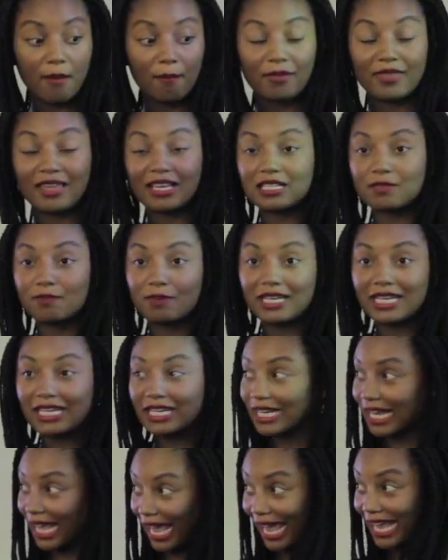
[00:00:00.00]
but there's
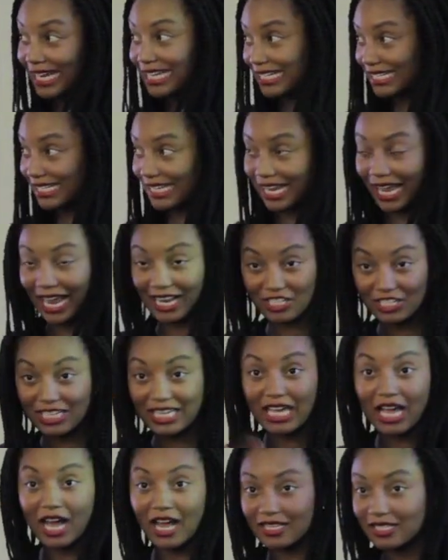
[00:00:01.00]
been editing,
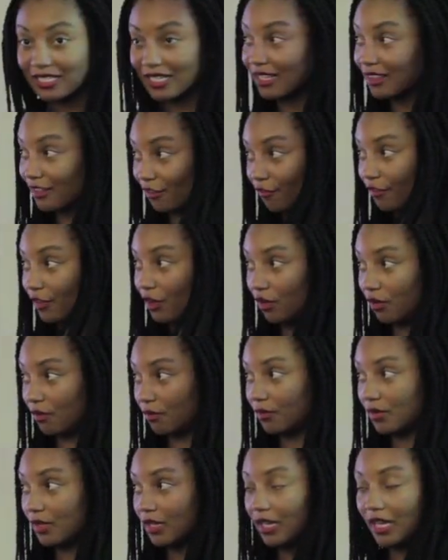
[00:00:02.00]
actually cutting the
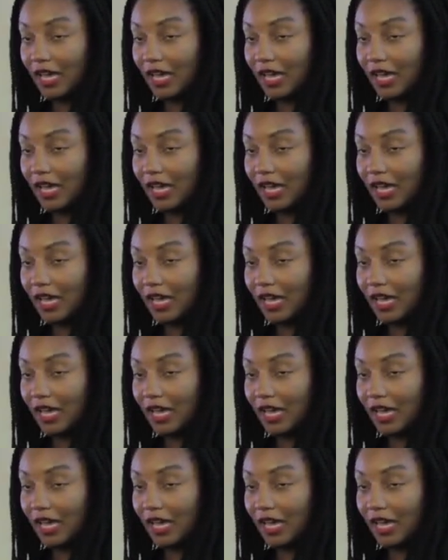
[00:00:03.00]
film.